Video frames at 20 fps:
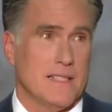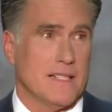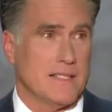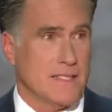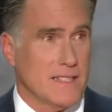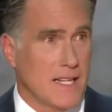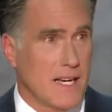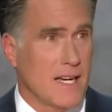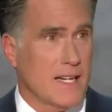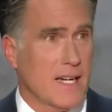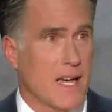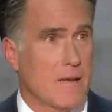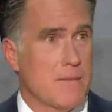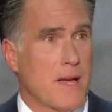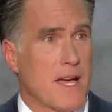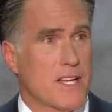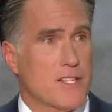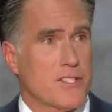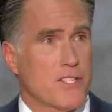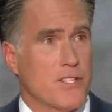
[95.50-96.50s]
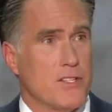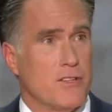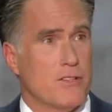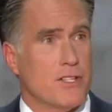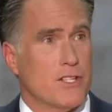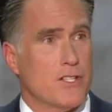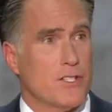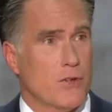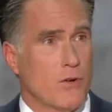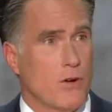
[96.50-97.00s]
And tonight I'm asking
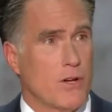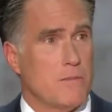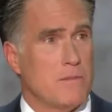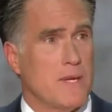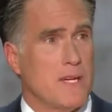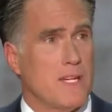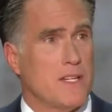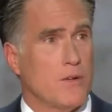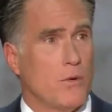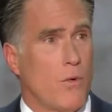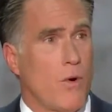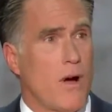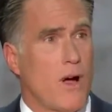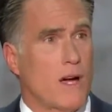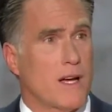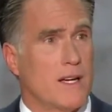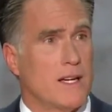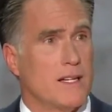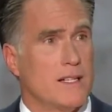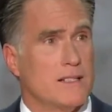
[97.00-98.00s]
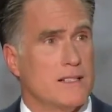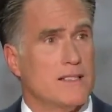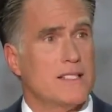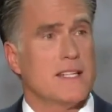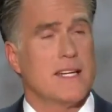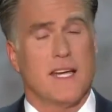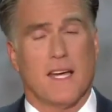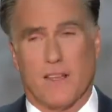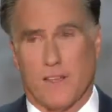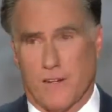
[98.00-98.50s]
you to join me to walk
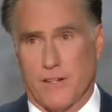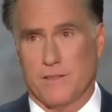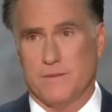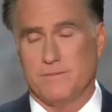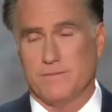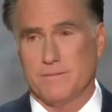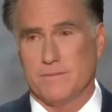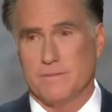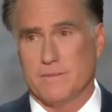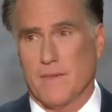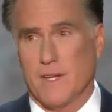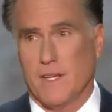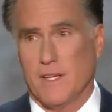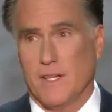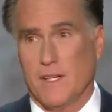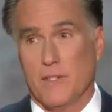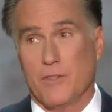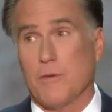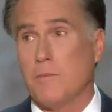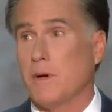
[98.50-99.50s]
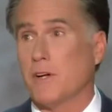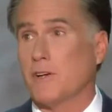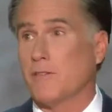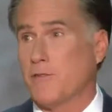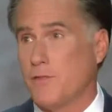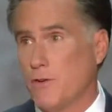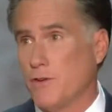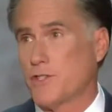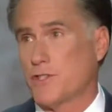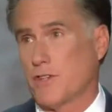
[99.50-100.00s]
together to a
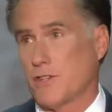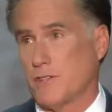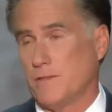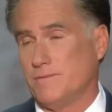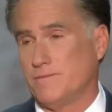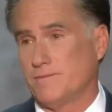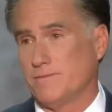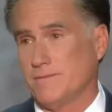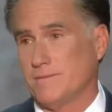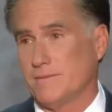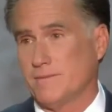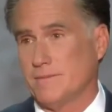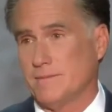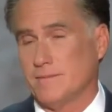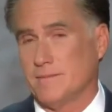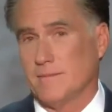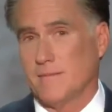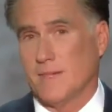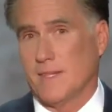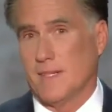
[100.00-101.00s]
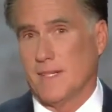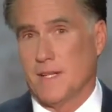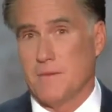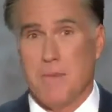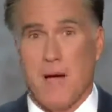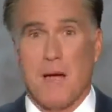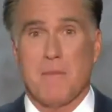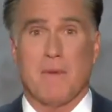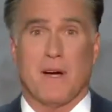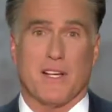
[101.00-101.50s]
better future.
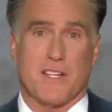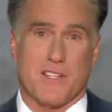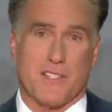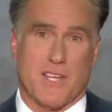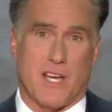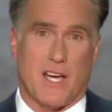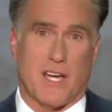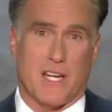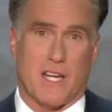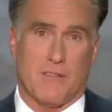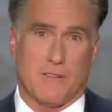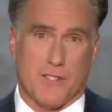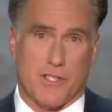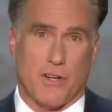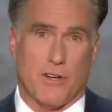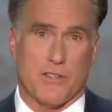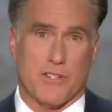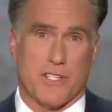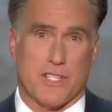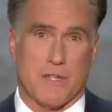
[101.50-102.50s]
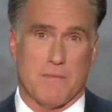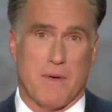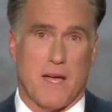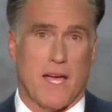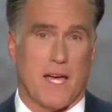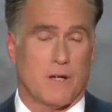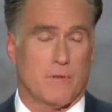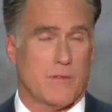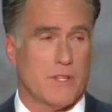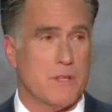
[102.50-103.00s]
And by my side, I've chosen a
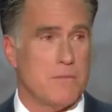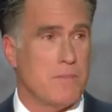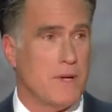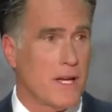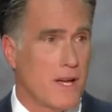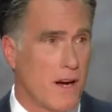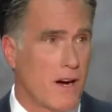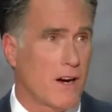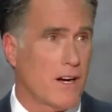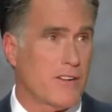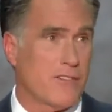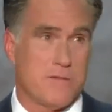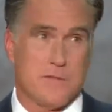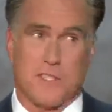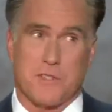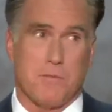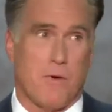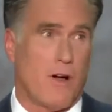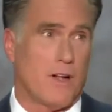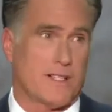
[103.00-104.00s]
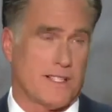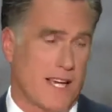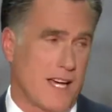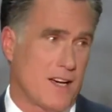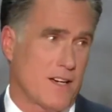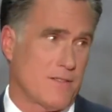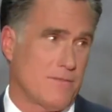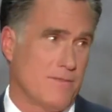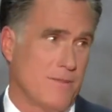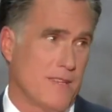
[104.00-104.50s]
man with a big heart from a small
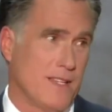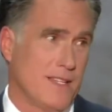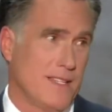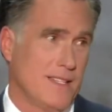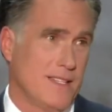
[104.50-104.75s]
town.